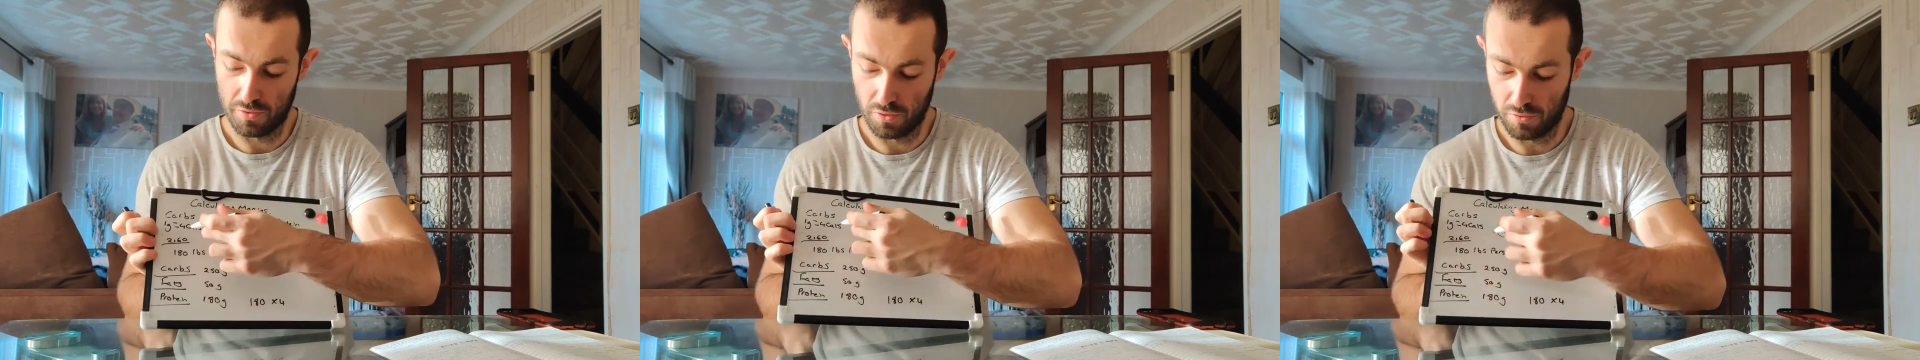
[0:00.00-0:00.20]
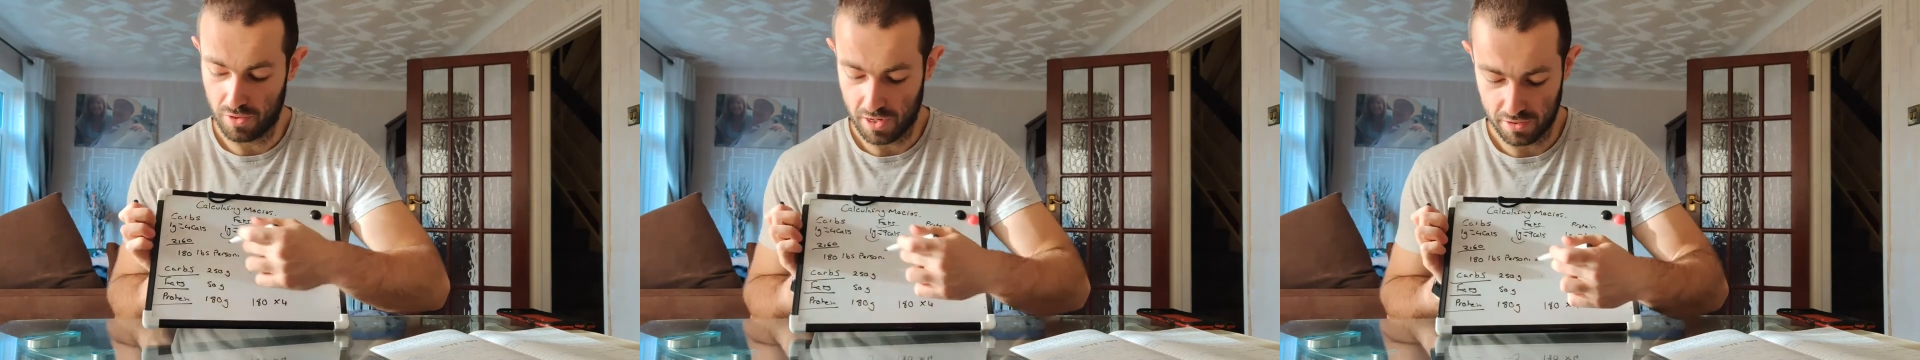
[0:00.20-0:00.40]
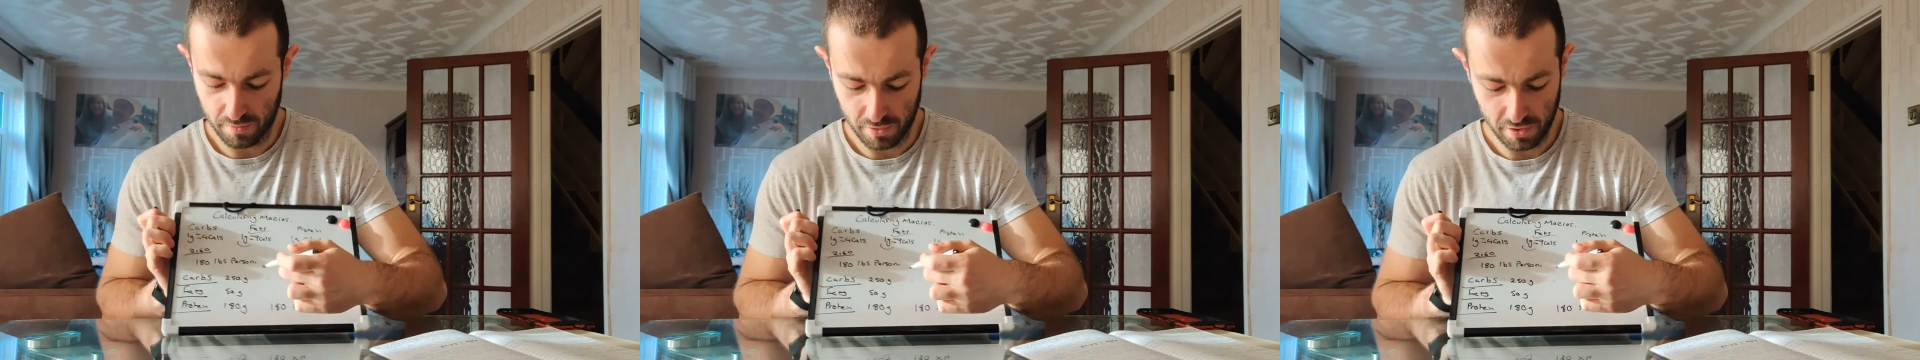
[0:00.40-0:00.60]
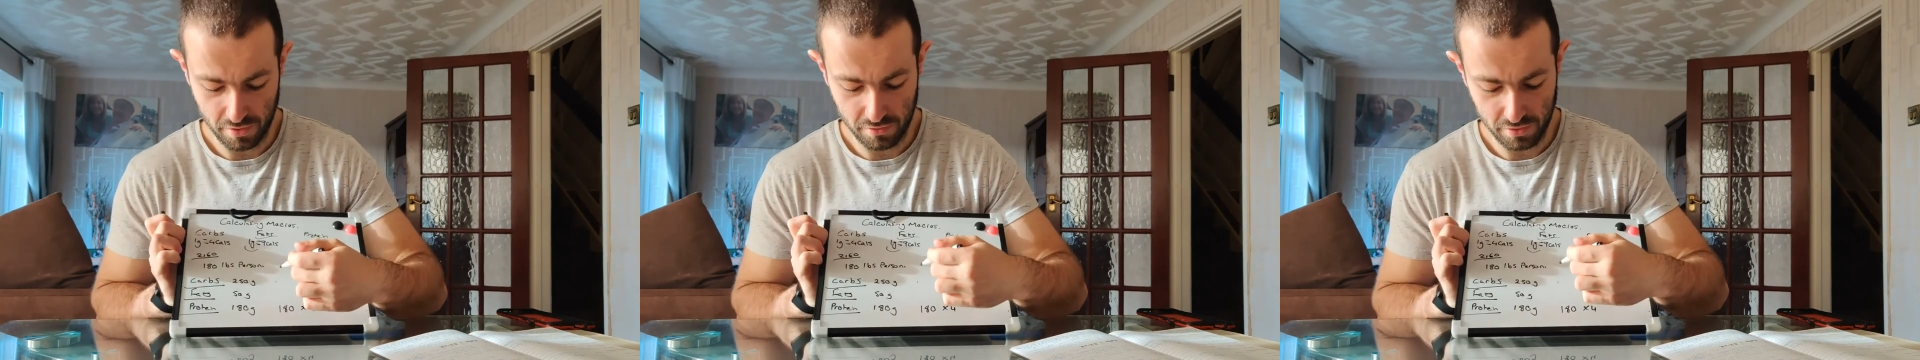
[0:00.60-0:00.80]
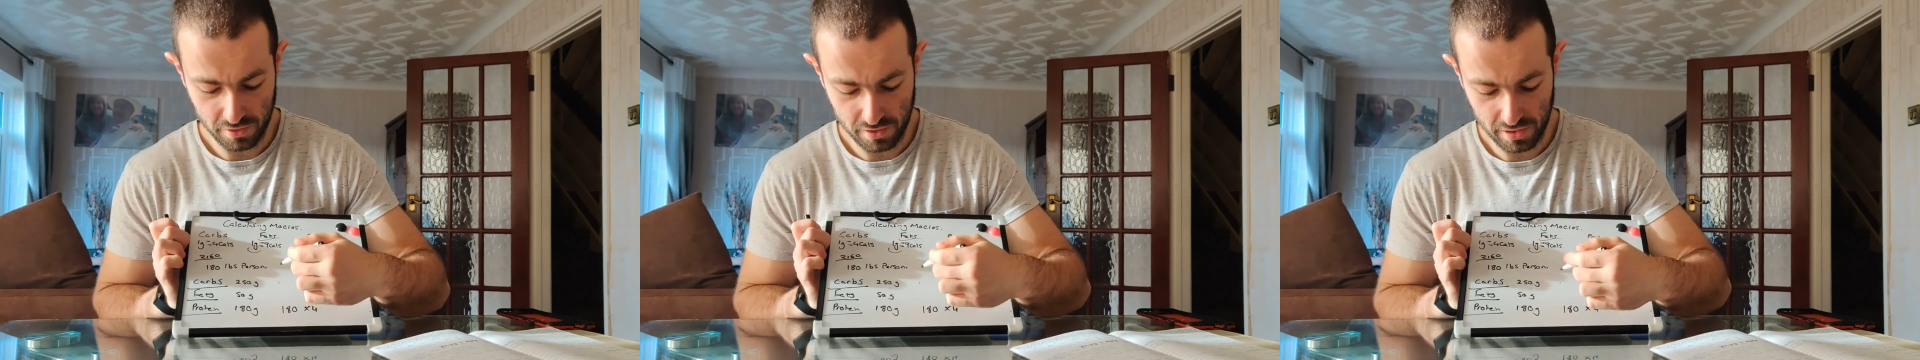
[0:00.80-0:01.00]

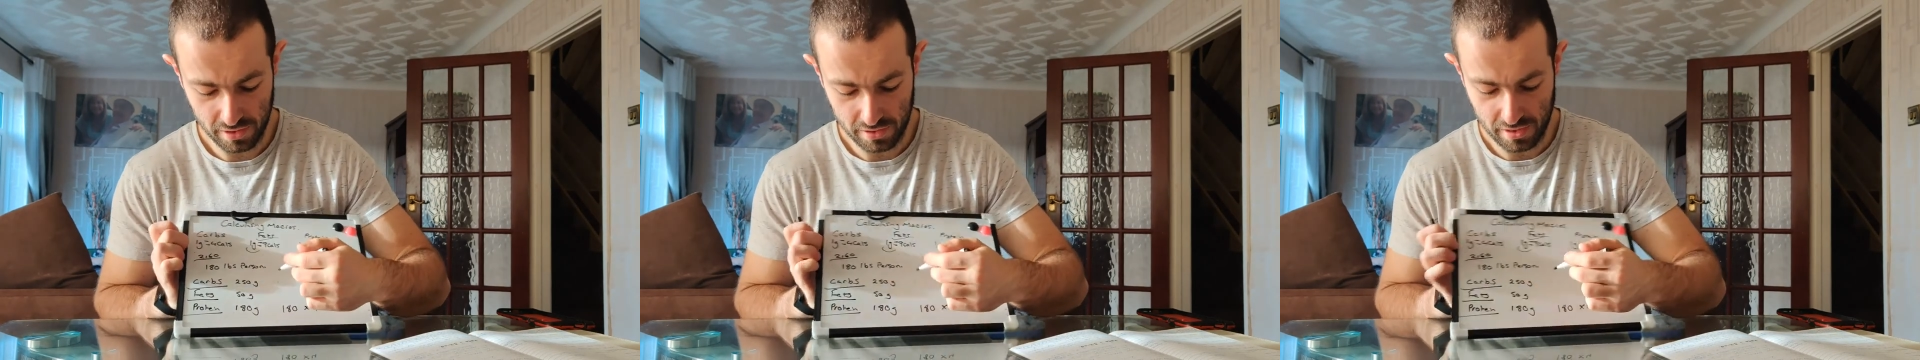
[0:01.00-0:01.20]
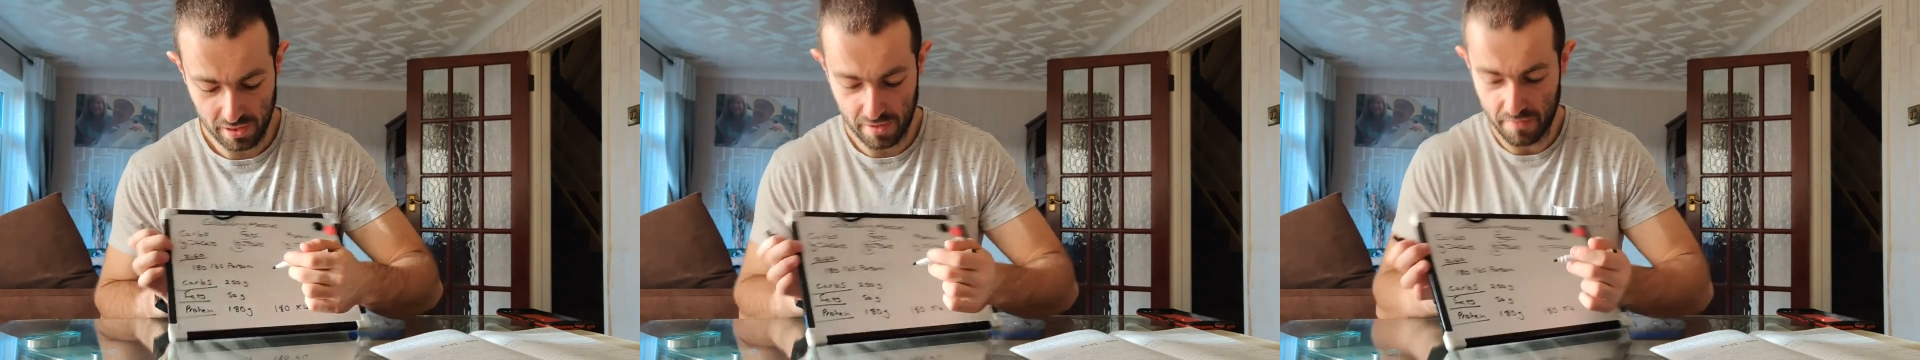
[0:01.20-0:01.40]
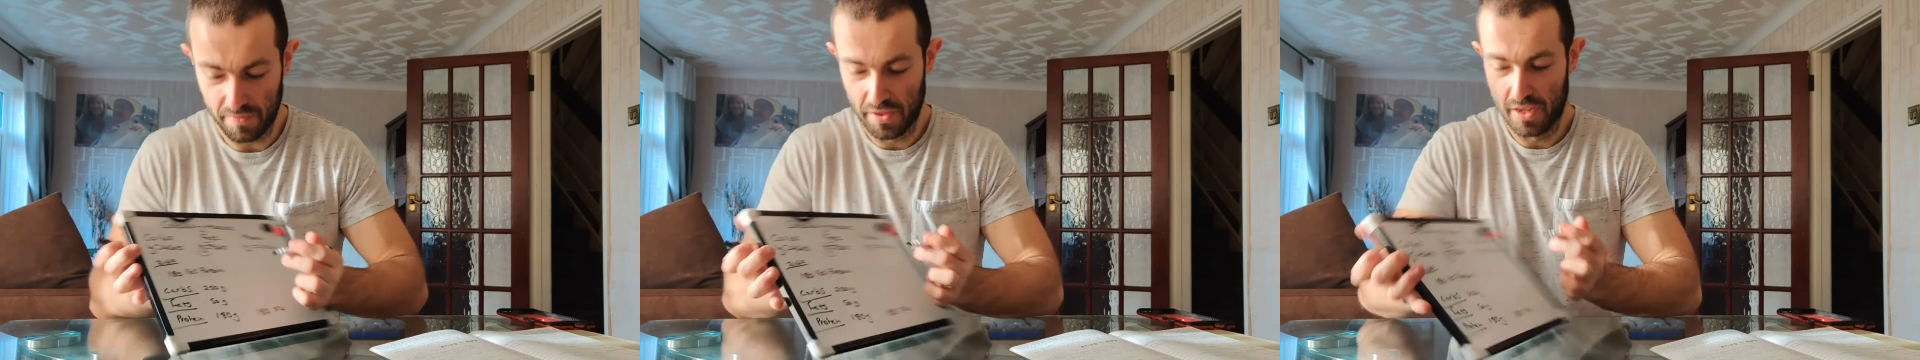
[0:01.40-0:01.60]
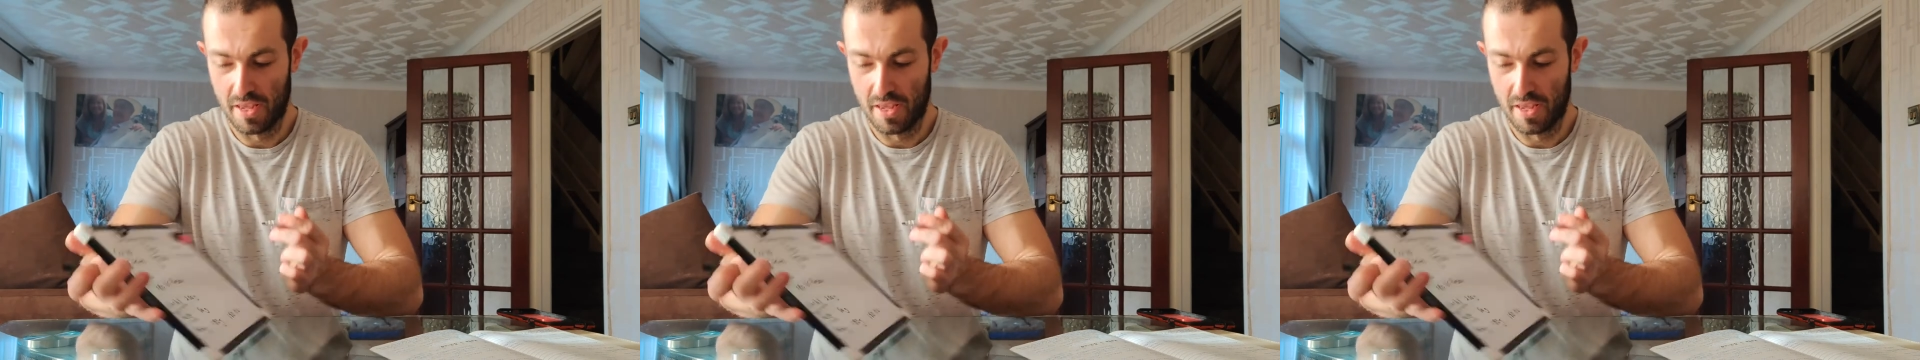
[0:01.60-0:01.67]
2,160,